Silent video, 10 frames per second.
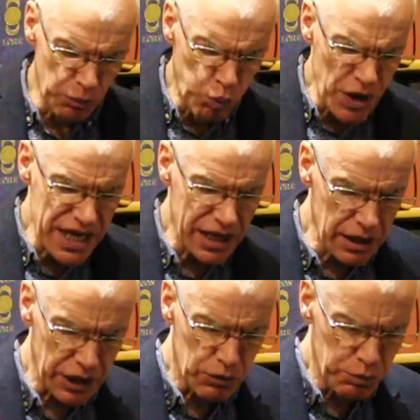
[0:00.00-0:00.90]

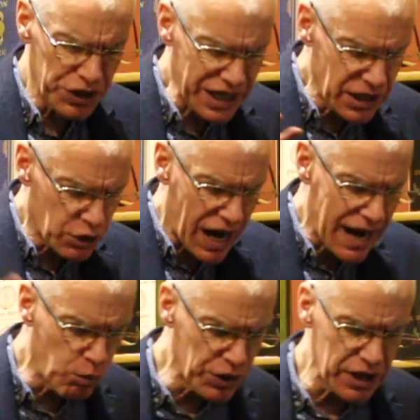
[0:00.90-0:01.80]
within the within the
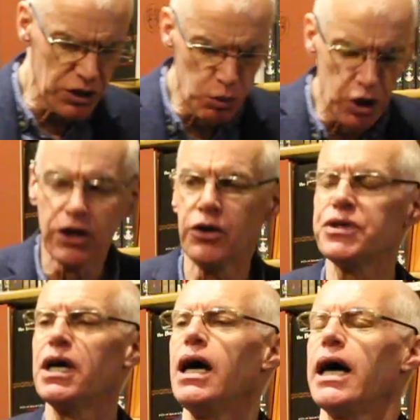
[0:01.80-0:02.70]
ground within the
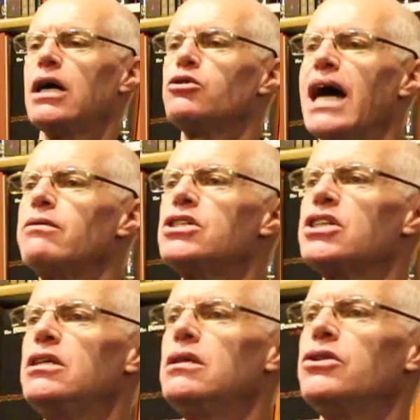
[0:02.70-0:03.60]
world and I'll
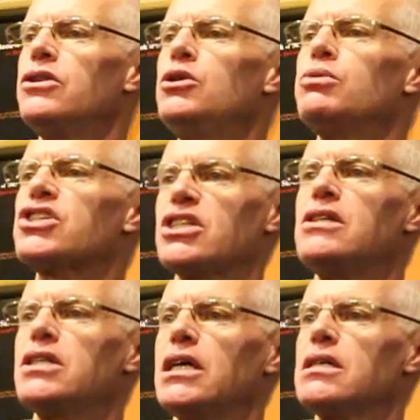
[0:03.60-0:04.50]
guarantee you will see
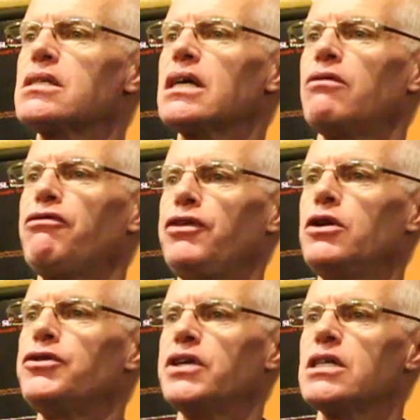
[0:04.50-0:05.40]
things and
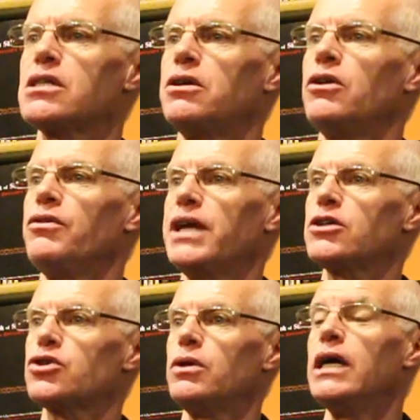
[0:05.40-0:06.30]
feel things that are not
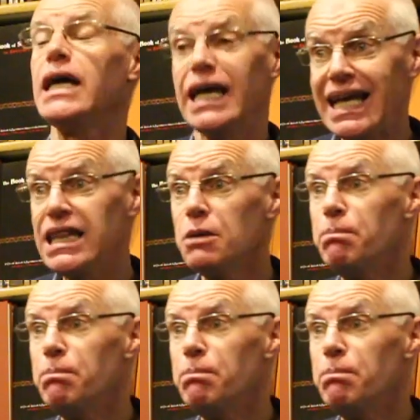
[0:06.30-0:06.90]
natural in the